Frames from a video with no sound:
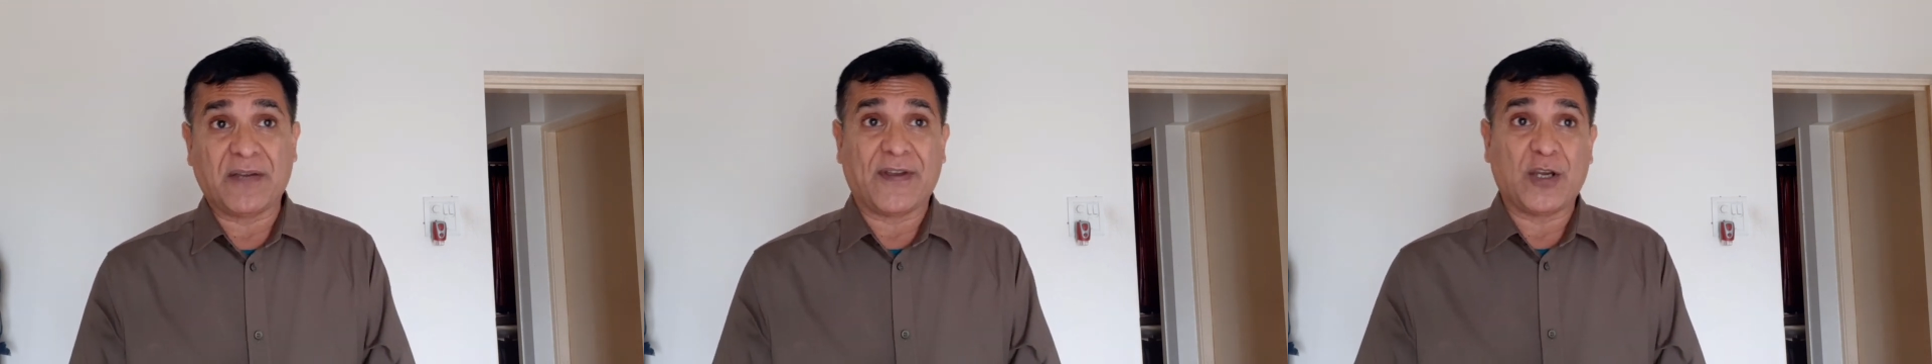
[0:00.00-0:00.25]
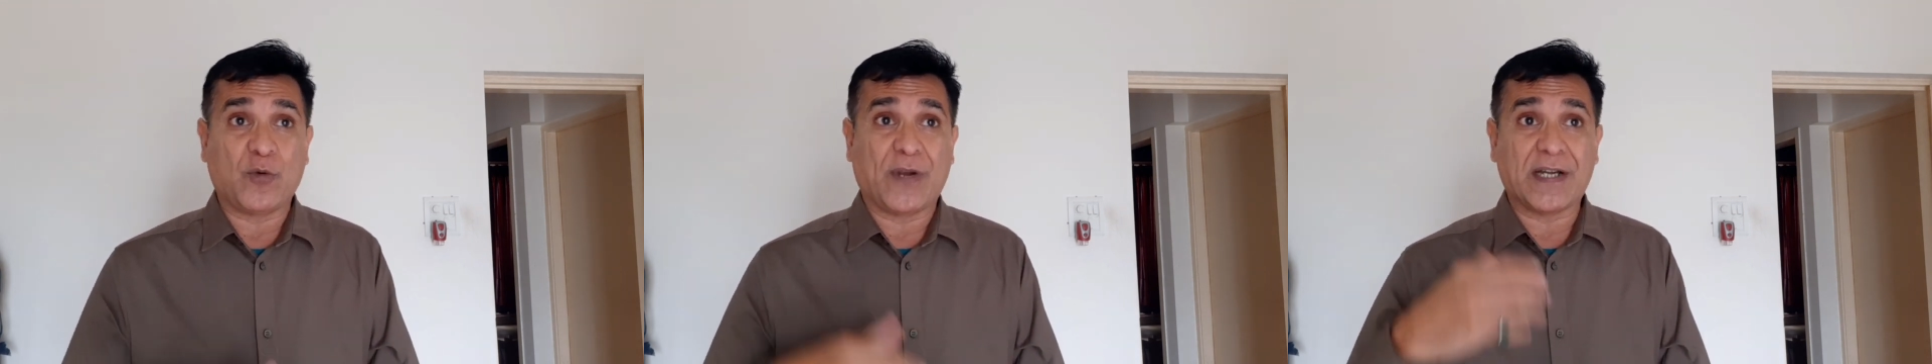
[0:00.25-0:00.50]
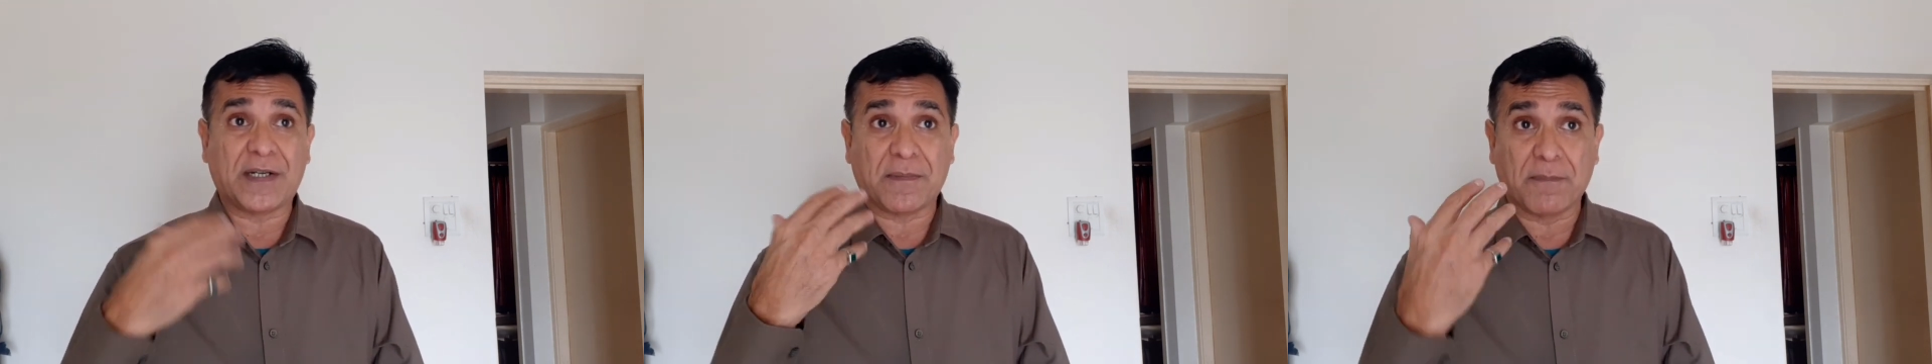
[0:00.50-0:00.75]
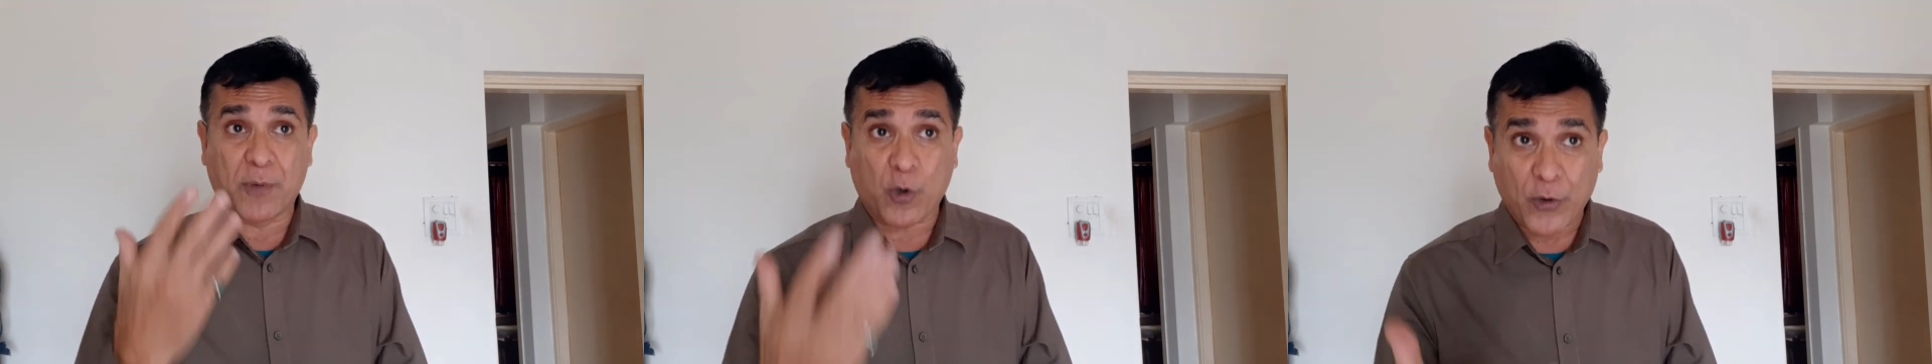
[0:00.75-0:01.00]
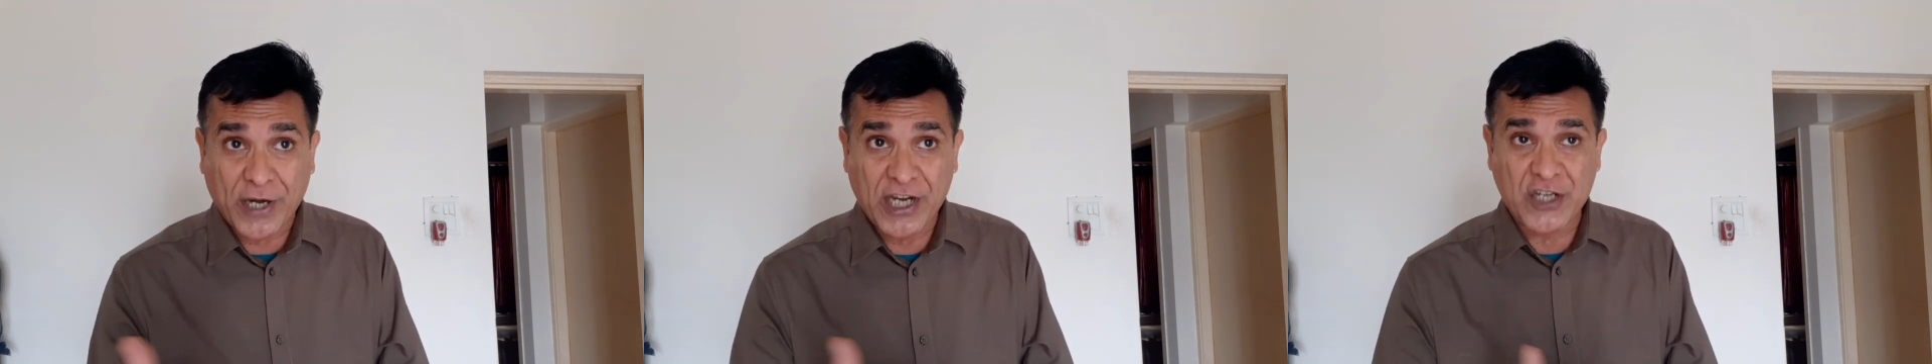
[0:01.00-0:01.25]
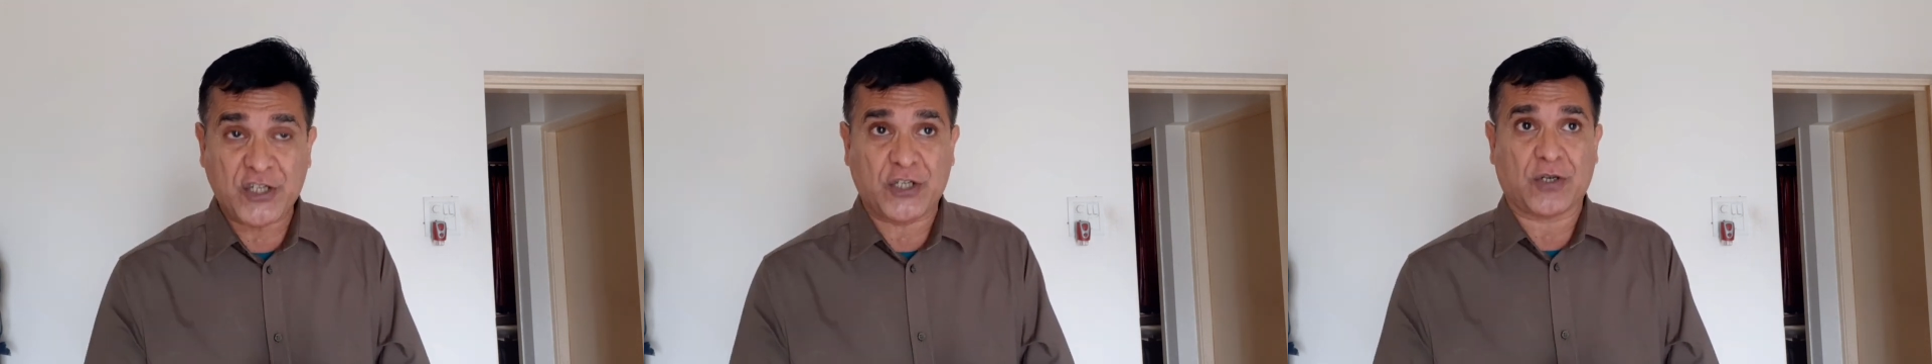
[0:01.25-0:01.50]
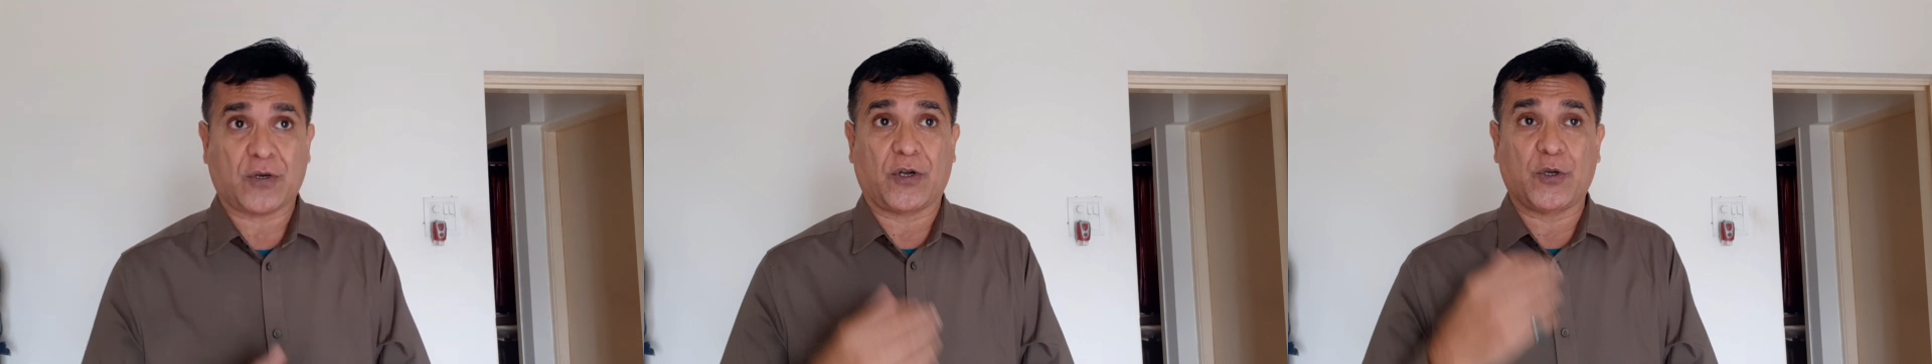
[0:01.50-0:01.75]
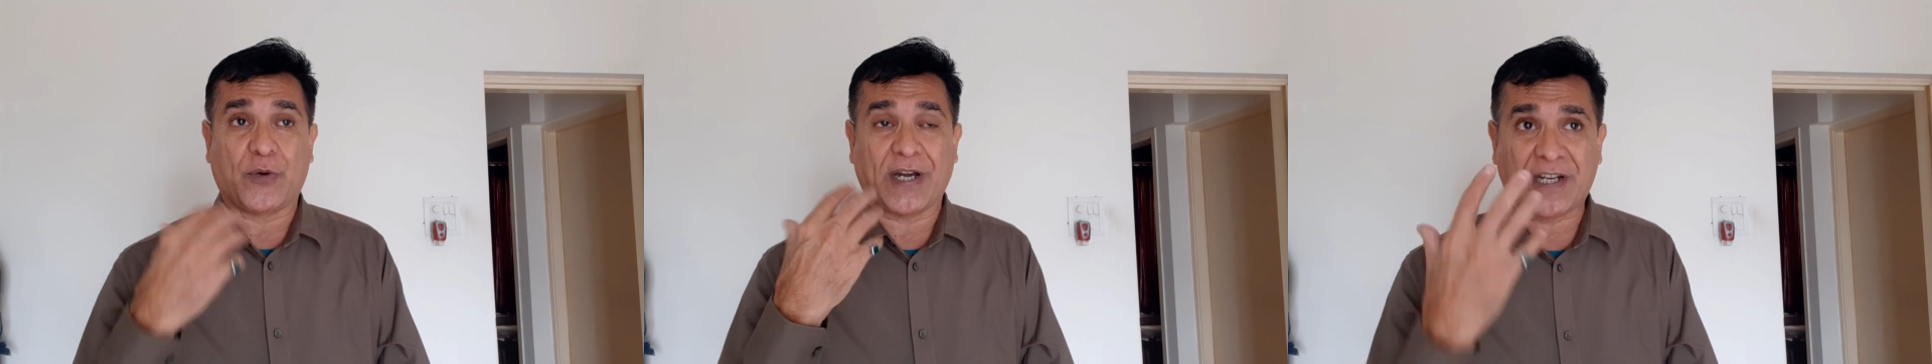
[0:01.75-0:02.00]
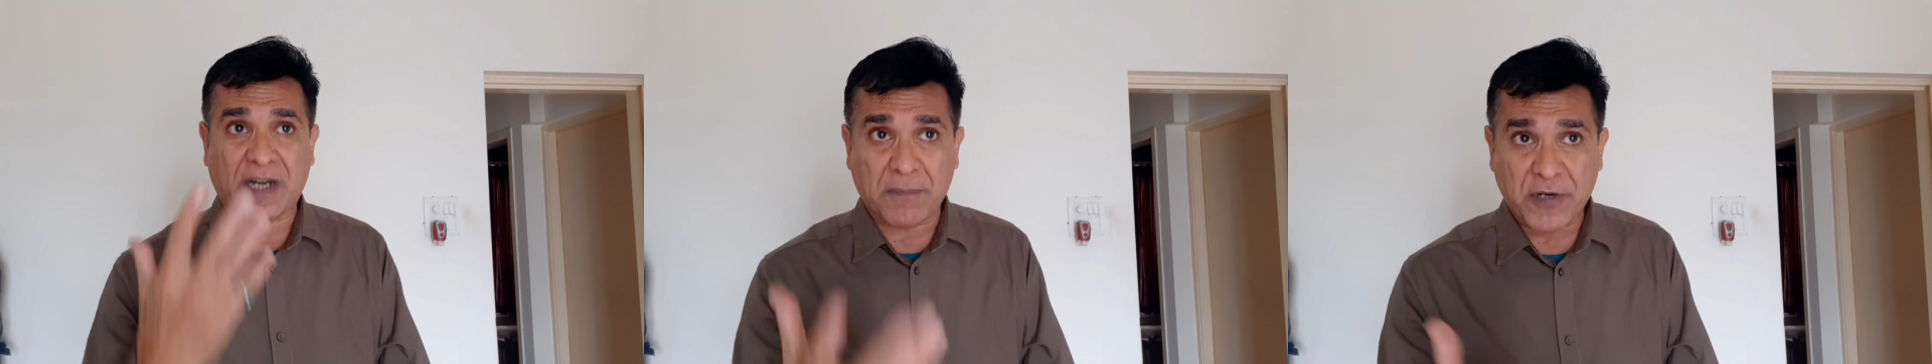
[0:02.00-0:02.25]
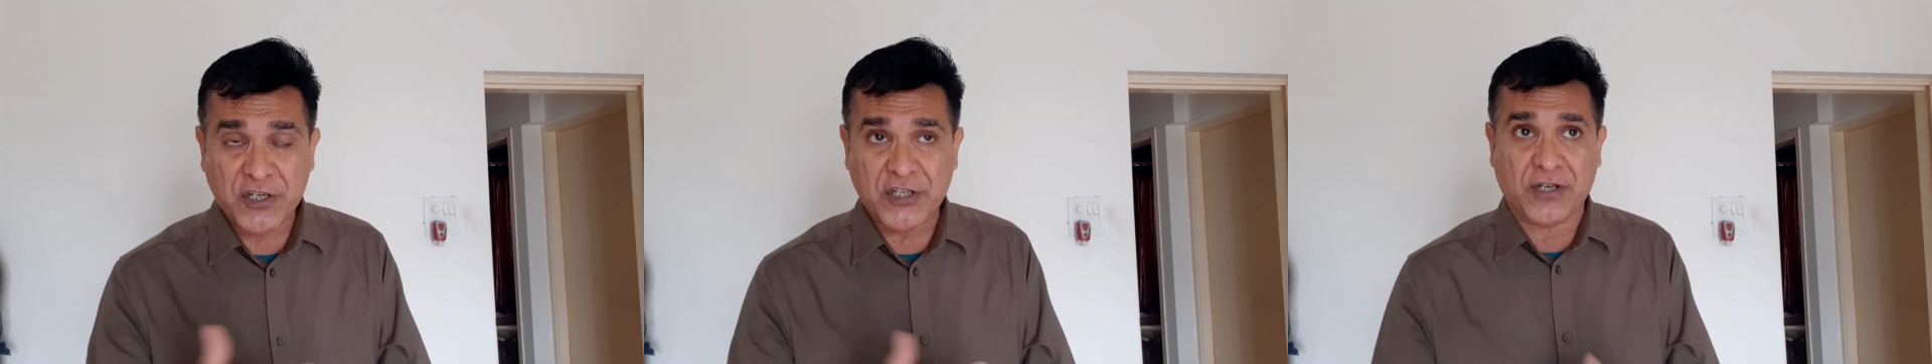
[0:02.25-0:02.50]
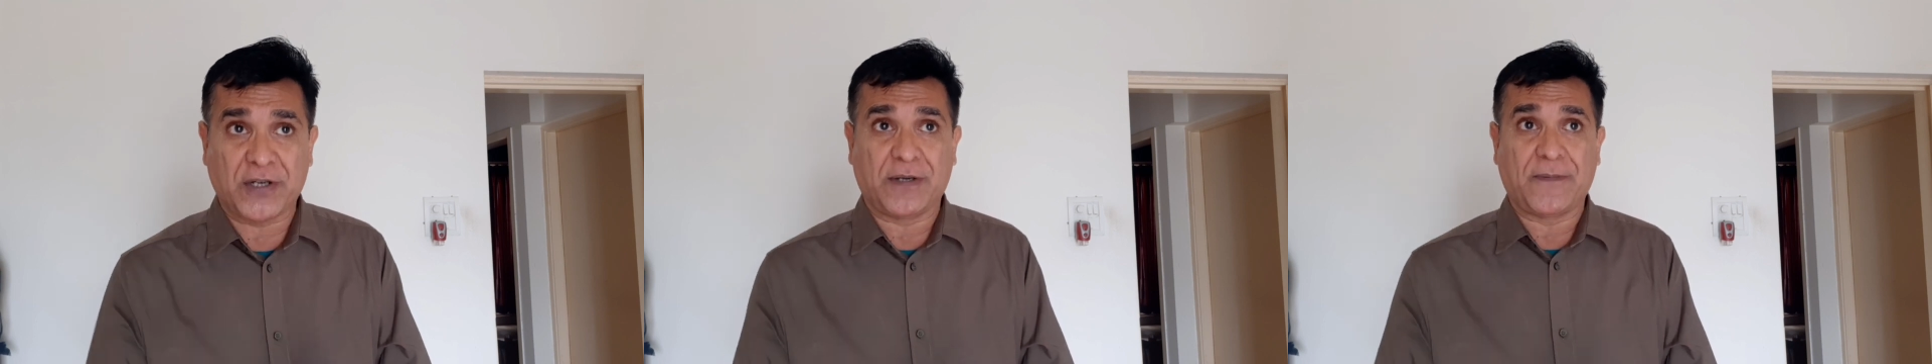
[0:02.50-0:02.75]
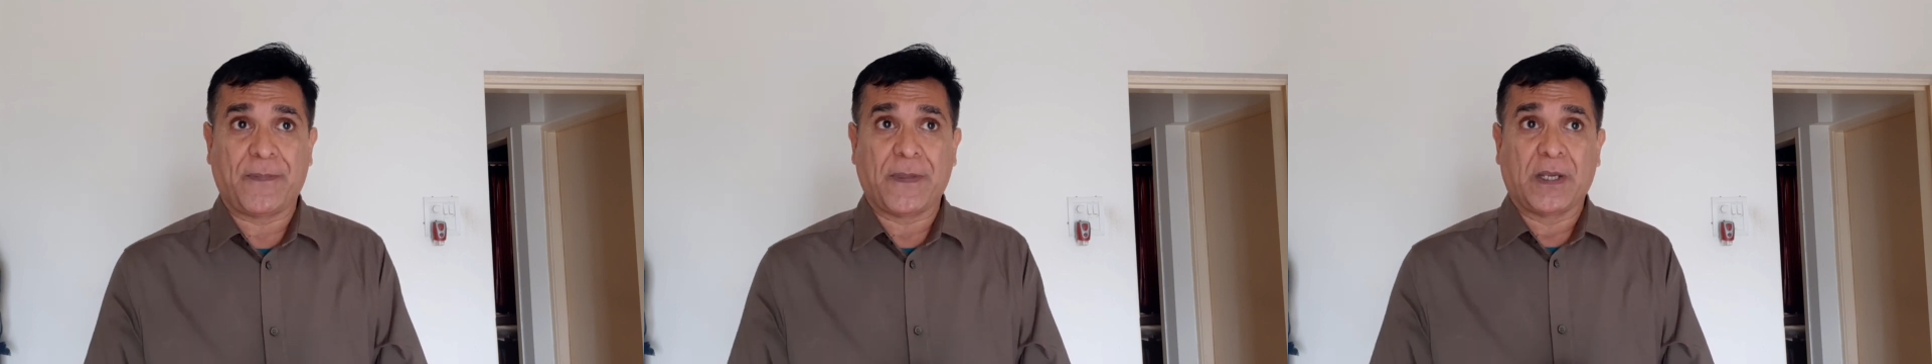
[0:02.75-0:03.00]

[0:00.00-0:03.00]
where you get brokerage or you get commission,